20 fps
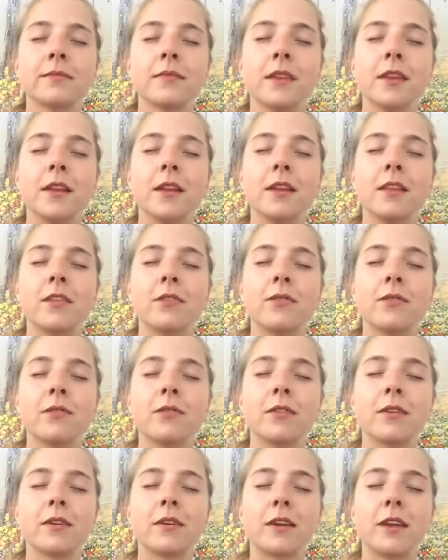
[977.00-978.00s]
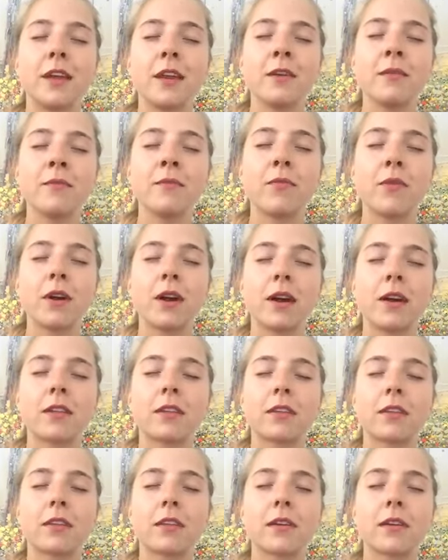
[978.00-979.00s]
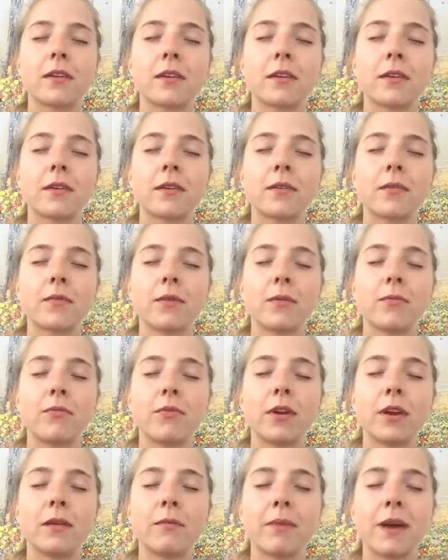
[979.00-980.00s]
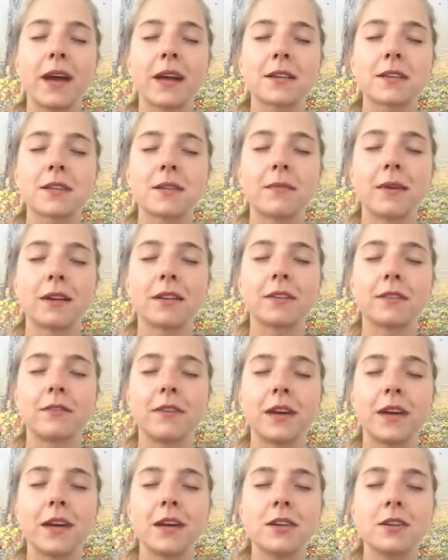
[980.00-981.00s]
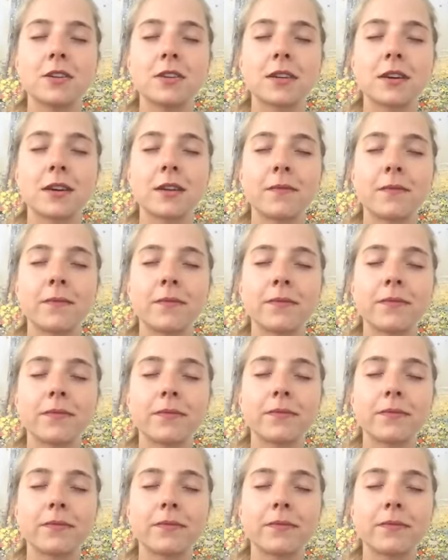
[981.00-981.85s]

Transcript: And through the in-breath, we bring back some activation.